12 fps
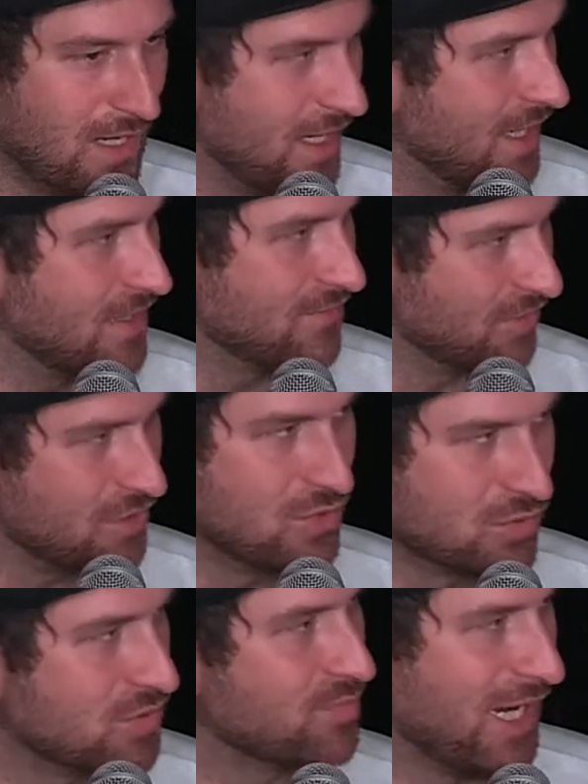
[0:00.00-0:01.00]
I have a
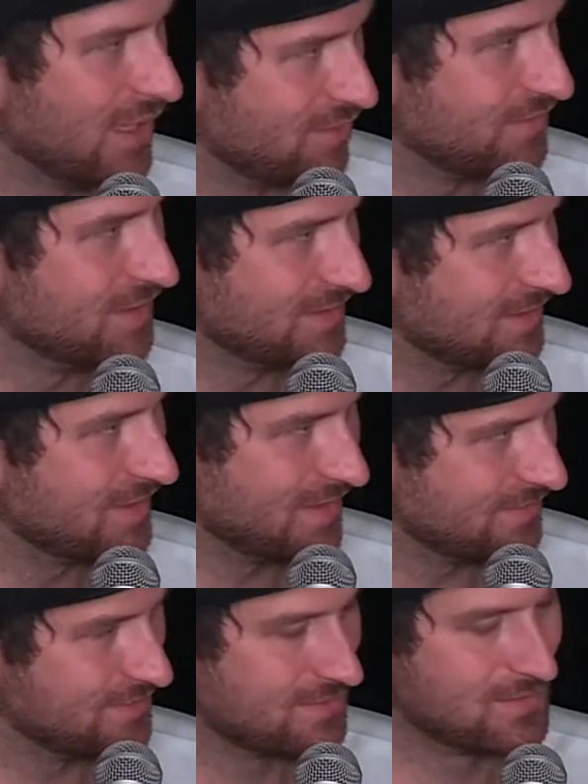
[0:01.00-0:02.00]
huge pile of this
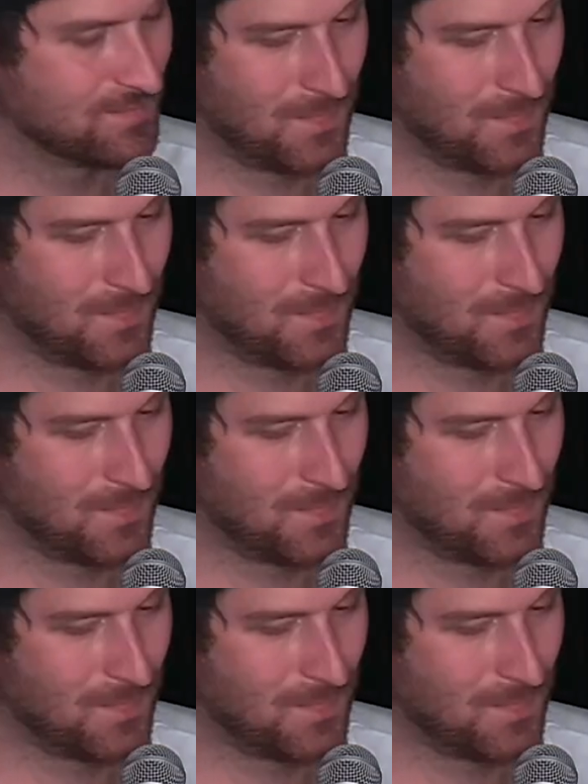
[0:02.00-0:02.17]
stuff.